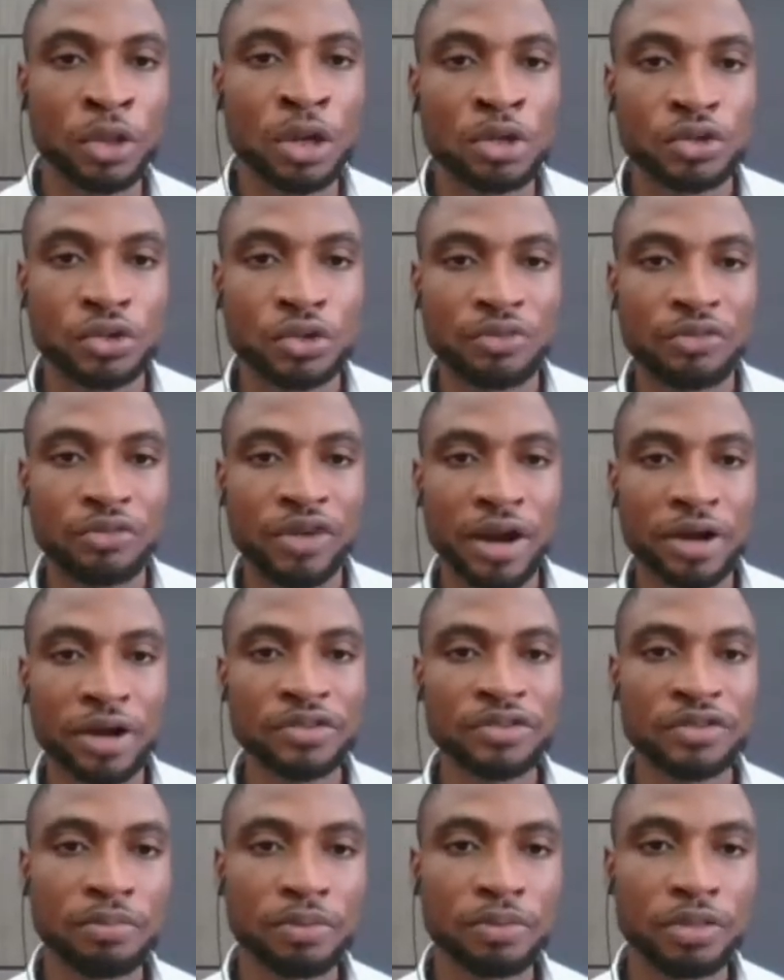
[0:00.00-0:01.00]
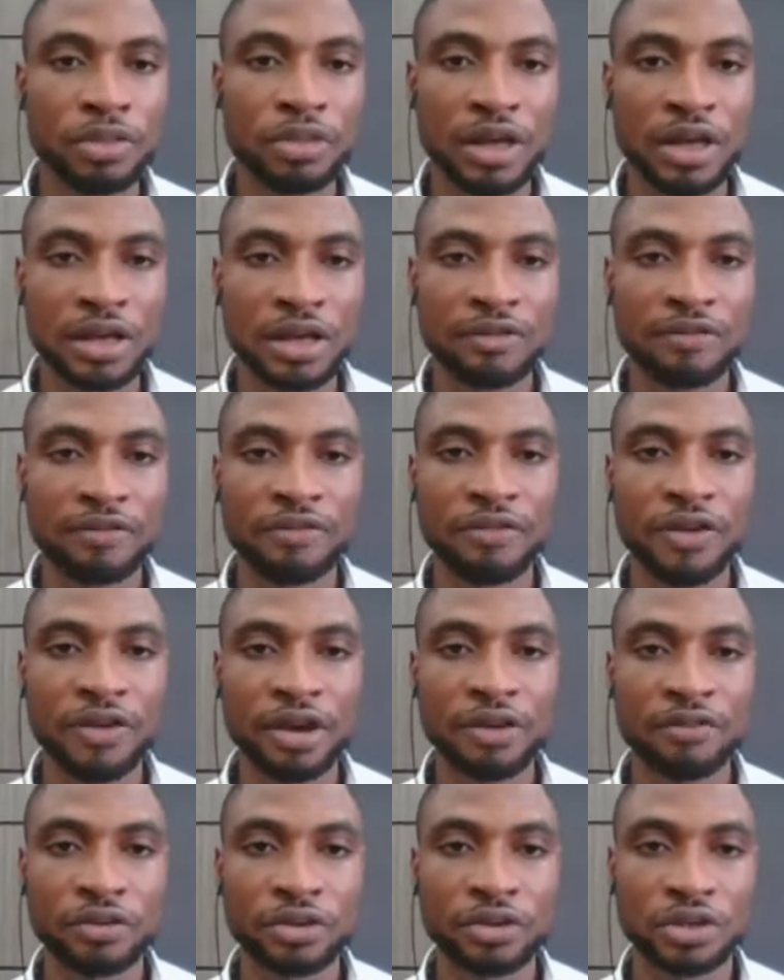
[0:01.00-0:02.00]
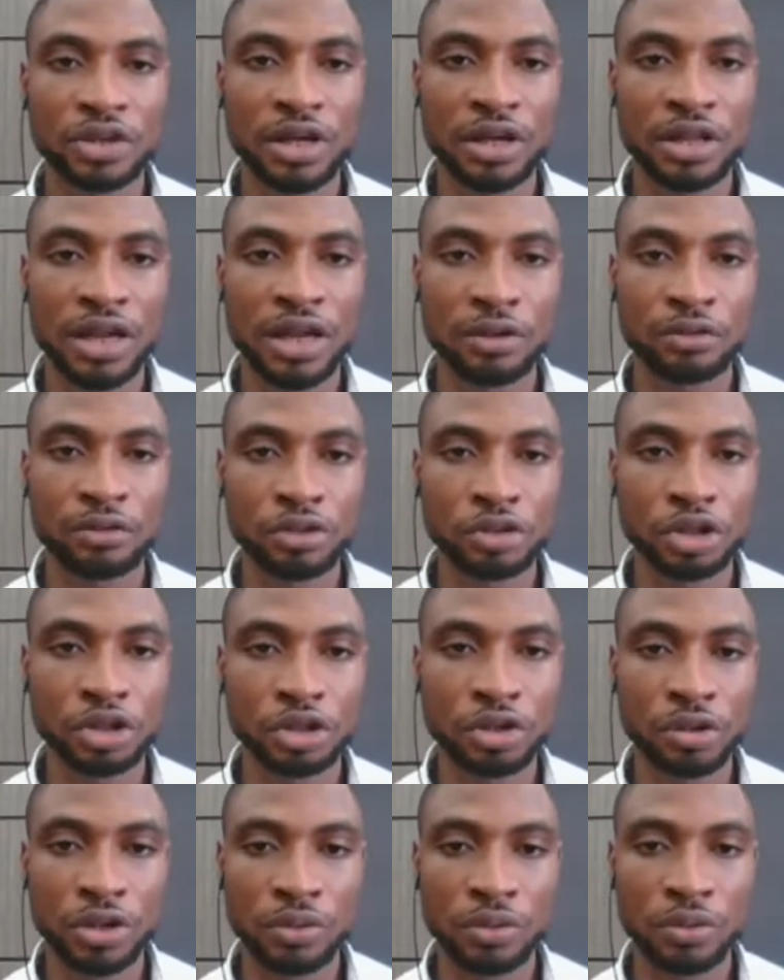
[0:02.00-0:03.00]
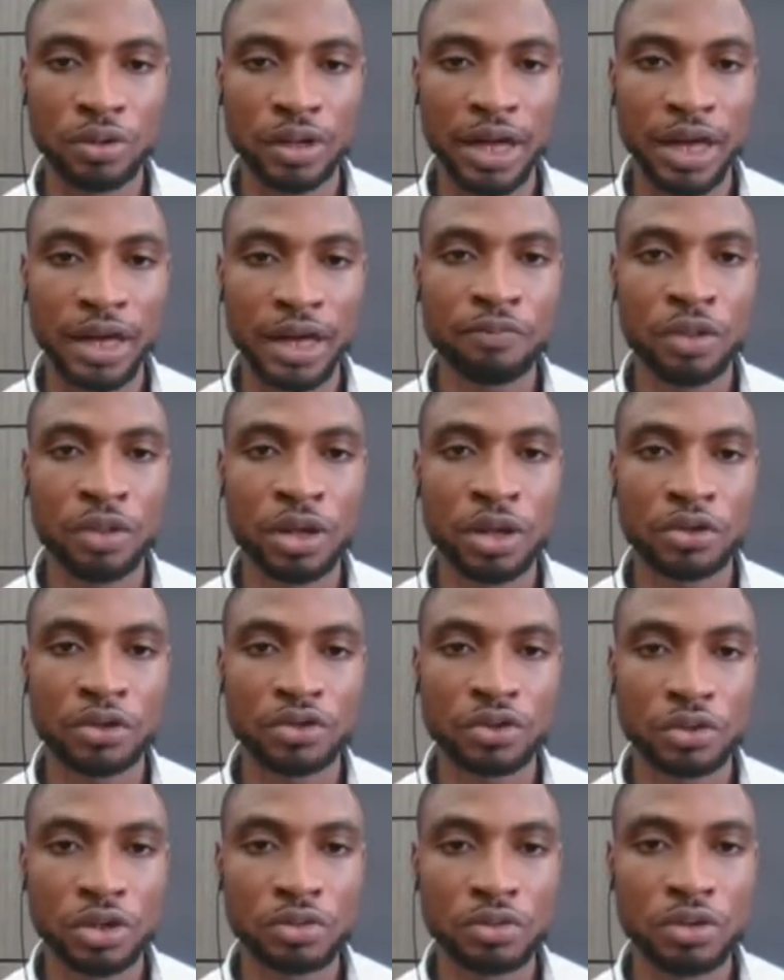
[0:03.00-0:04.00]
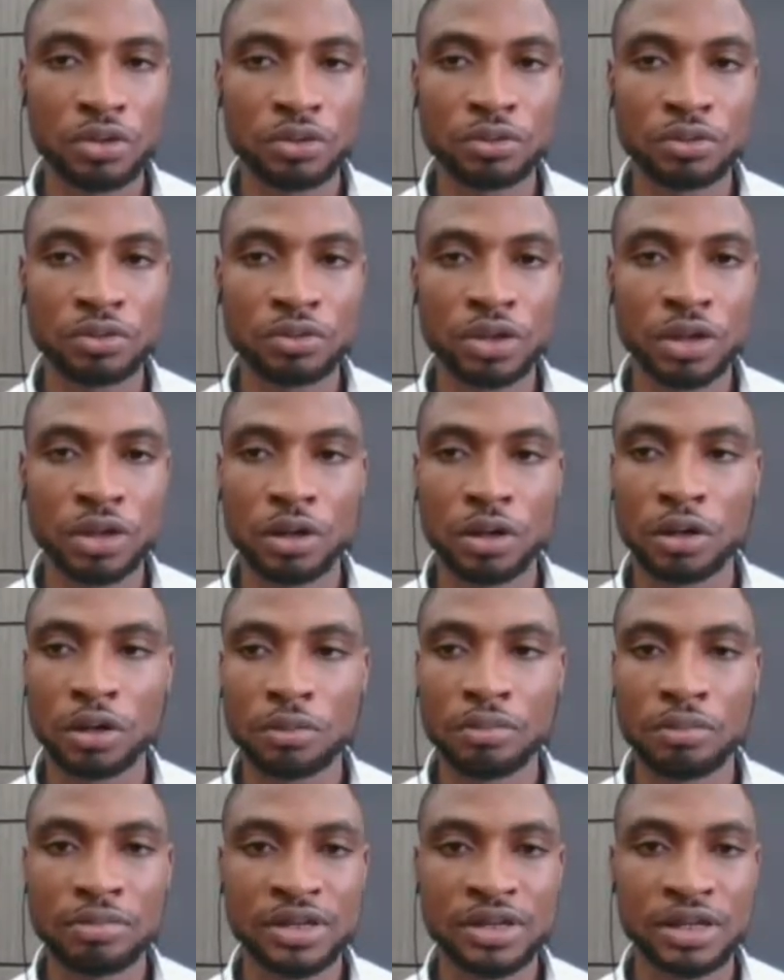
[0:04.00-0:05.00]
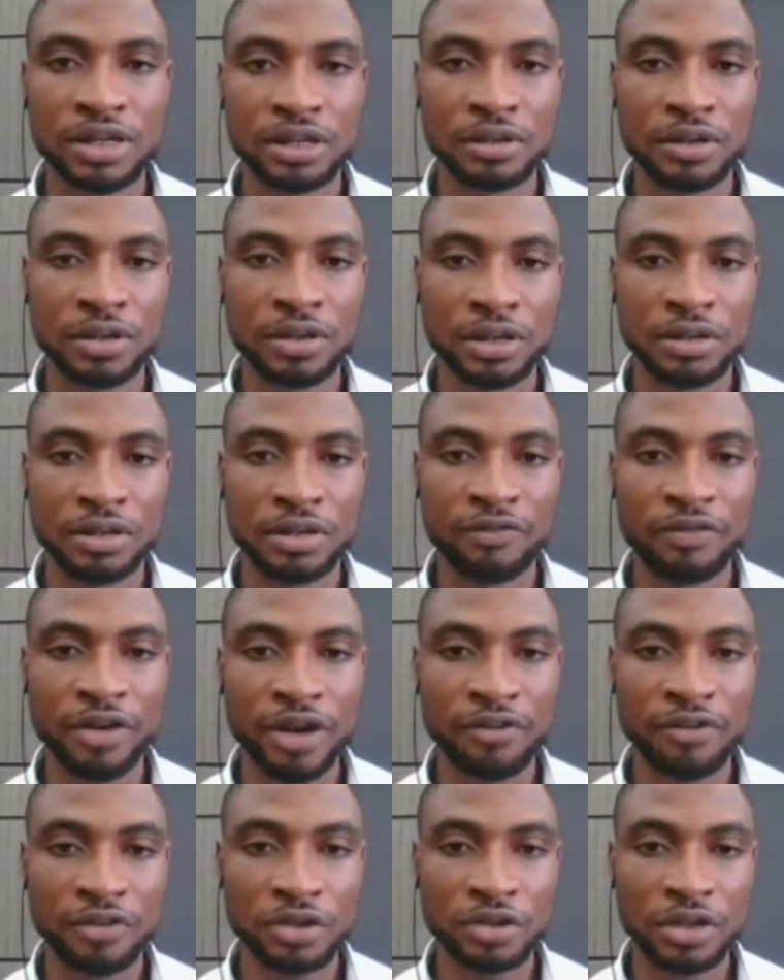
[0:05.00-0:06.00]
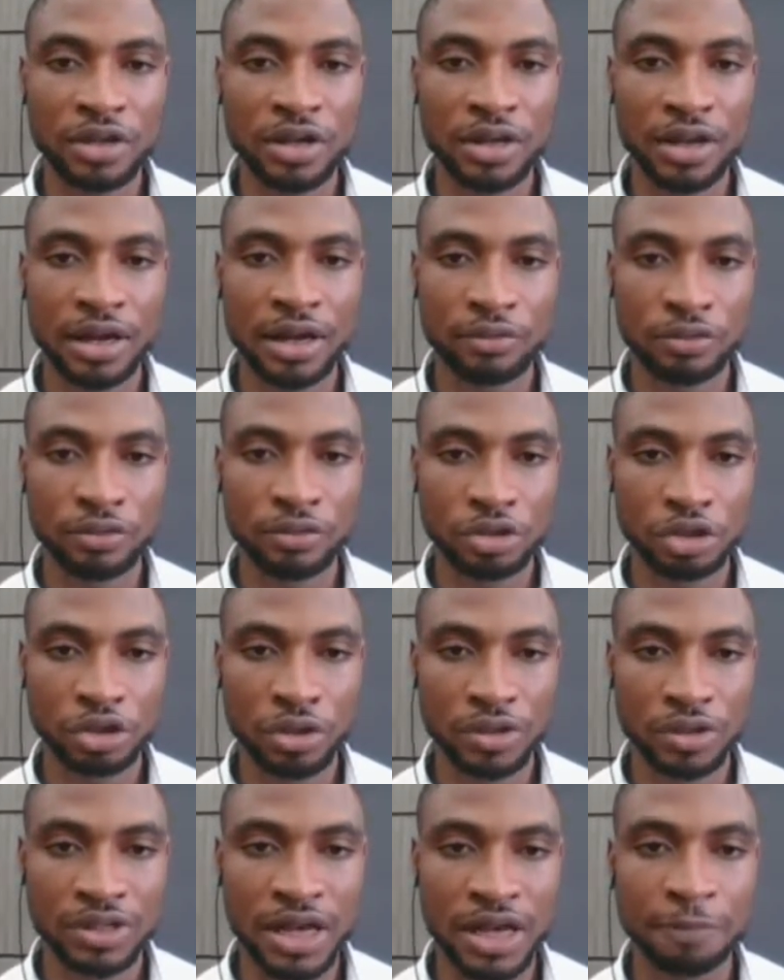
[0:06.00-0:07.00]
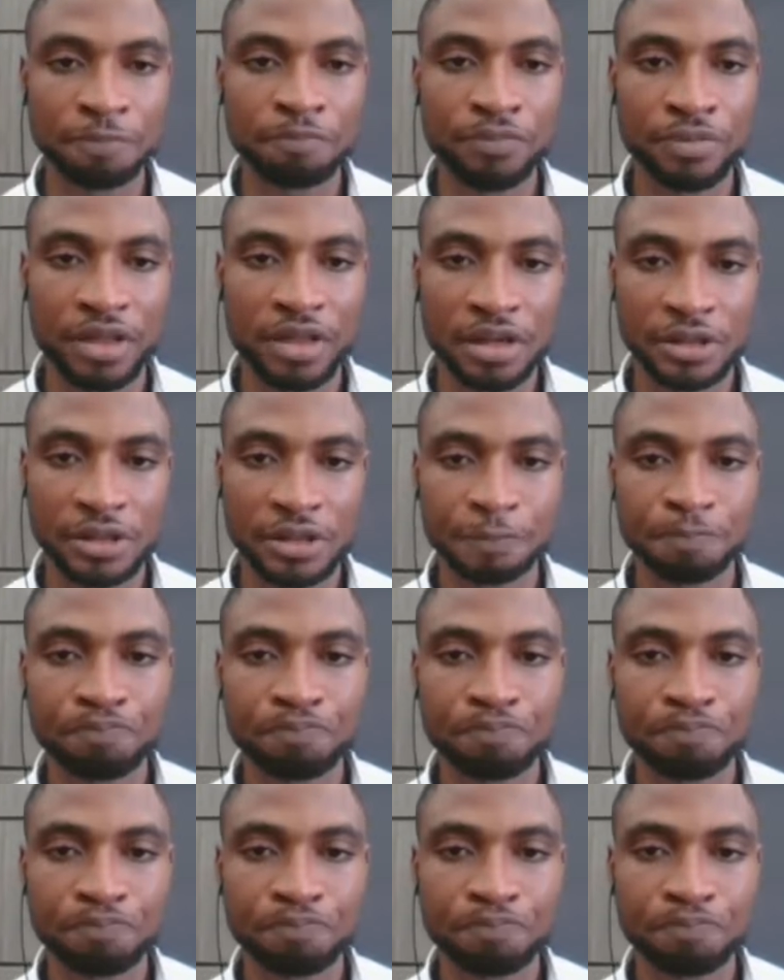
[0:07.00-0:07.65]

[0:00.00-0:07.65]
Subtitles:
So the very simple thing, the very first thing that I want to show you, okay, so you don't miss it. The very first thing that I want to show you is that this.